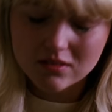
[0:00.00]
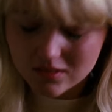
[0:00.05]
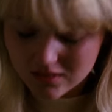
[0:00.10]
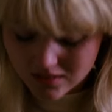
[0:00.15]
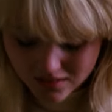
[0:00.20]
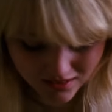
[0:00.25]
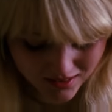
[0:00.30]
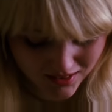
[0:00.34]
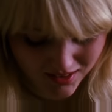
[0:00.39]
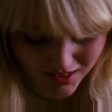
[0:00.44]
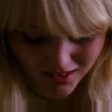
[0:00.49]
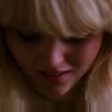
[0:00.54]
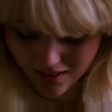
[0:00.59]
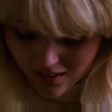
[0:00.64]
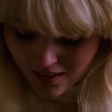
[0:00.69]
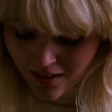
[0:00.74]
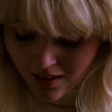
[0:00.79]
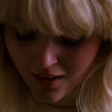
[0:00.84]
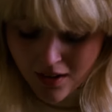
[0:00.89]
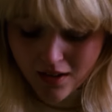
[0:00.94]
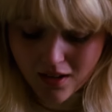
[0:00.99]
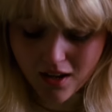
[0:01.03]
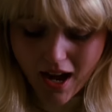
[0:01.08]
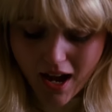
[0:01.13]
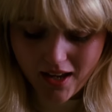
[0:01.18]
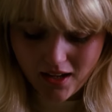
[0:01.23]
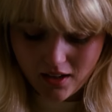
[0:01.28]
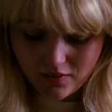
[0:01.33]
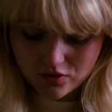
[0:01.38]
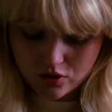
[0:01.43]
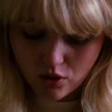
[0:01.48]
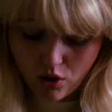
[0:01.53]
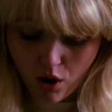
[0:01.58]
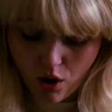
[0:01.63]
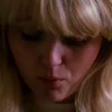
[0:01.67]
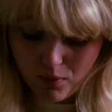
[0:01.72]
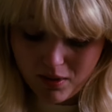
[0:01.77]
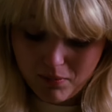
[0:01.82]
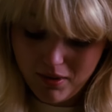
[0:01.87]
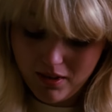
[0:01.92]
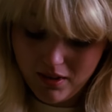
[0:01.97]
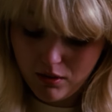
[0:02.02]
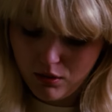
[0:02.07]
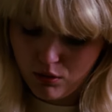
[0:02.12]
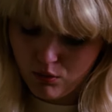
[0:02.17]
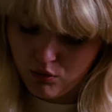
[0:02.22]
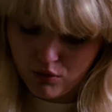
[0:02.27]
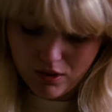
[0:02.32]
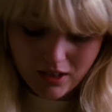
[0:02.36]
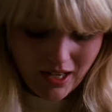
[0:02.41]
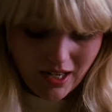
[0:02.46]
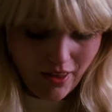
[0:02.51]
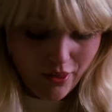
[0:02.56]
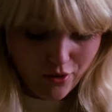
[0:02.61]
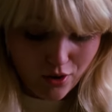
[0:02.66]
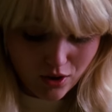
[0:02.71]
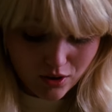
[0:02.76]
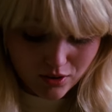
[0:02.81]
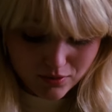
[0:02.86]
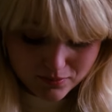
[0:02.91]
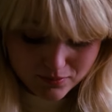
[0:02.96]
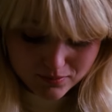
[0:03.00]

Joey winding up inside his waterbed somehow. Kristen doesn't know where to